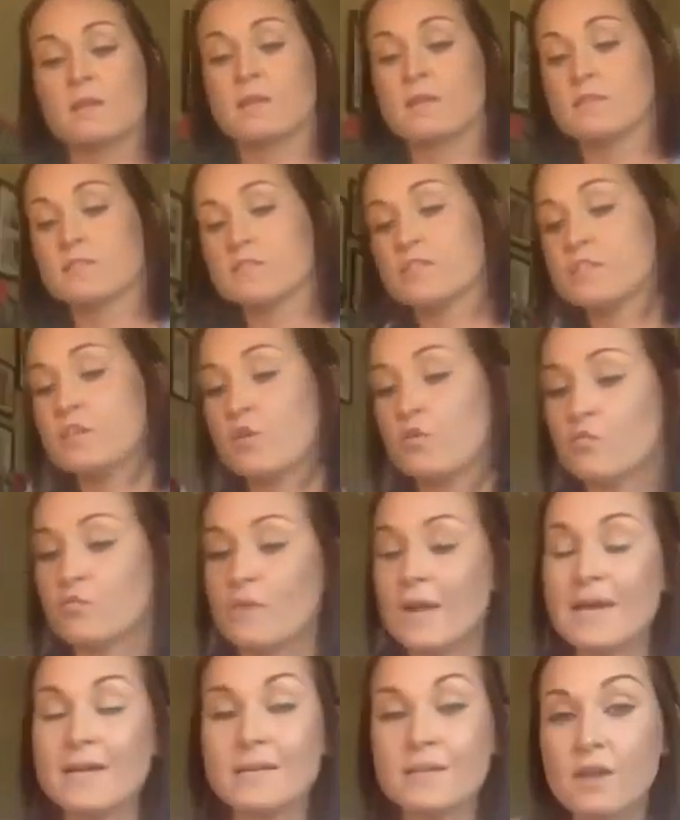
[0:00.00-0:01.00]
So
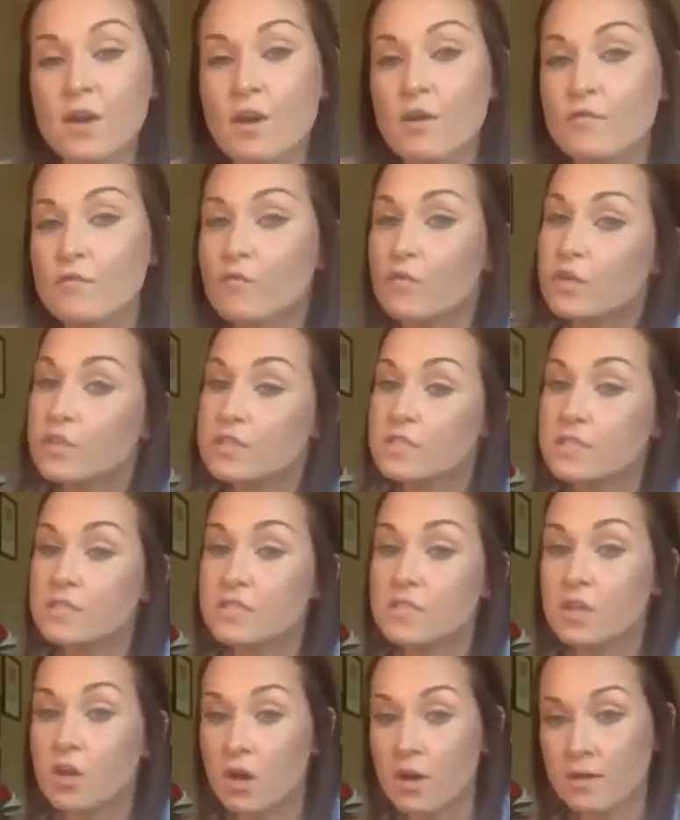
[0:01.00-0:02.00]
retinol versus
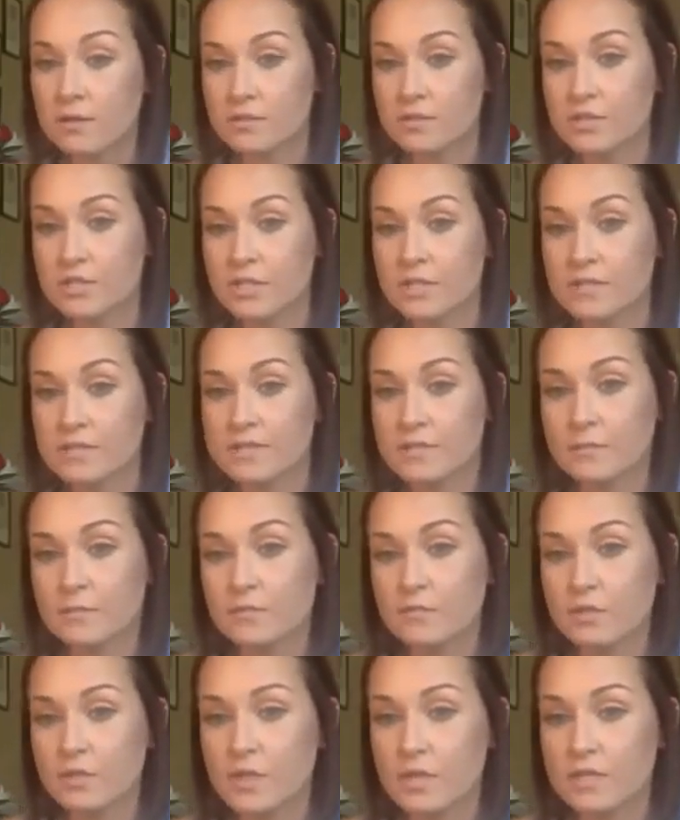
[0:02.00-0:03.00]
collagen. Some of
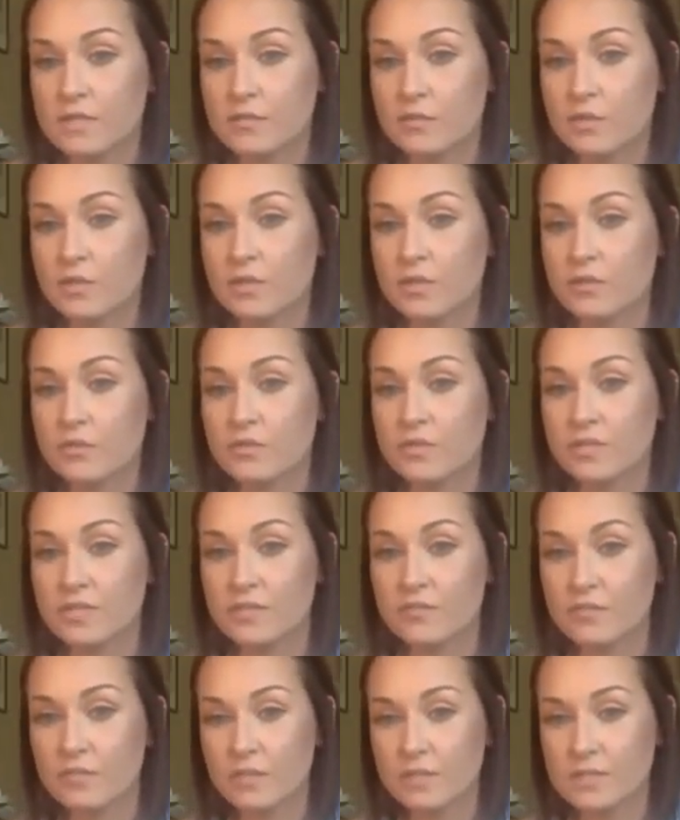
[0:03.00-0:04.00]
you guys want to know the
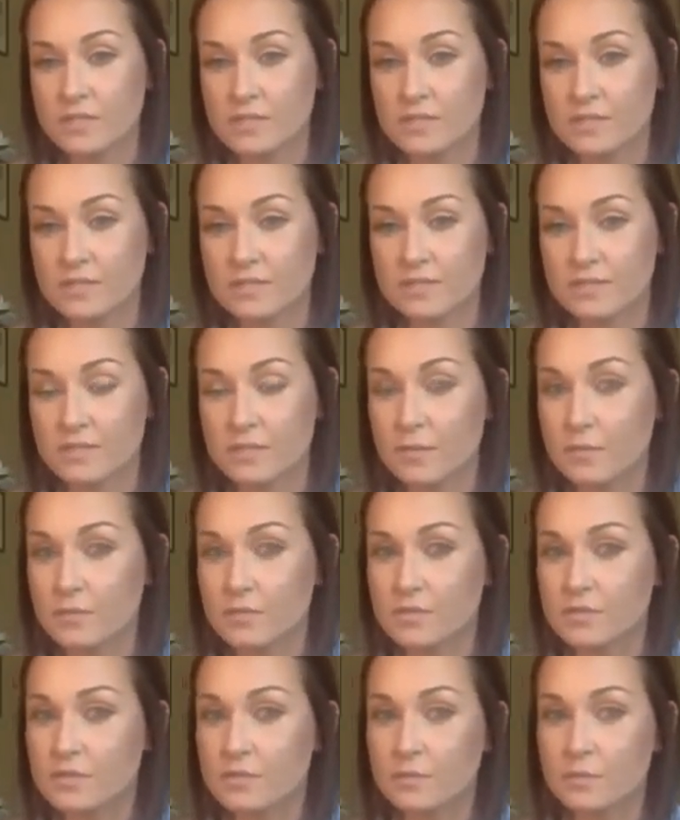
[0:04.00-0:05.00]
difference because almost
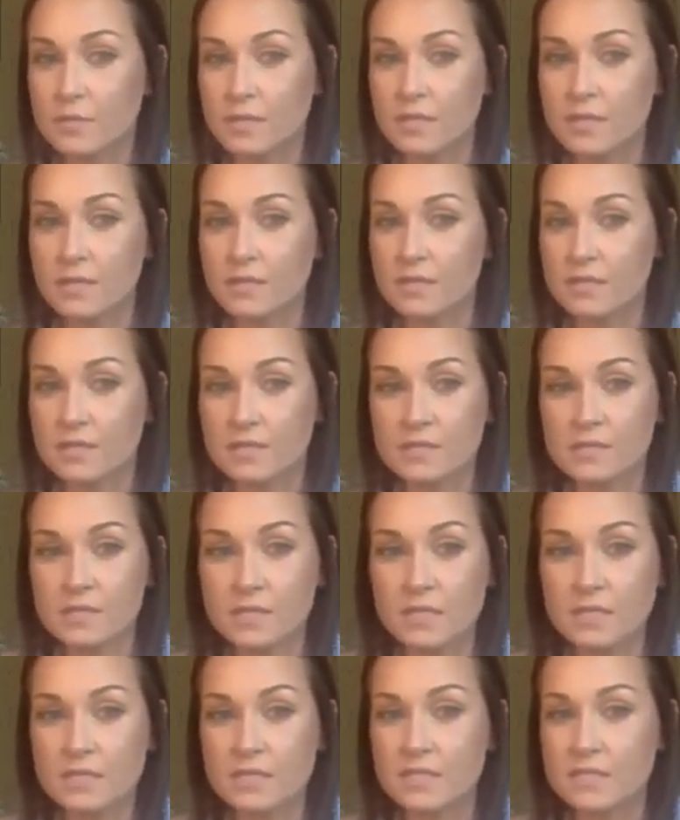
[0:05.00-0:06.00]
nobody like
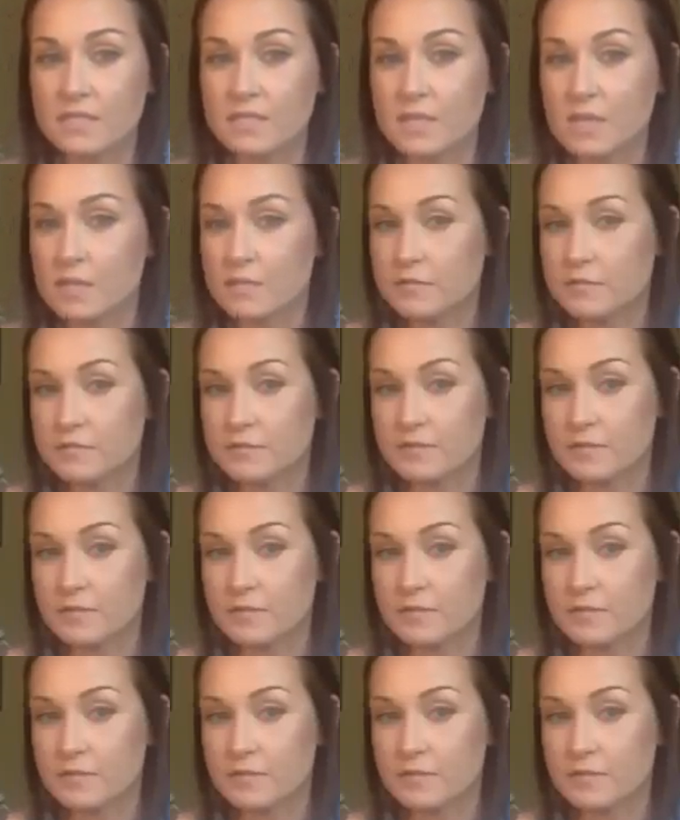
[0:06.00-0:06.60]
studies this stuff.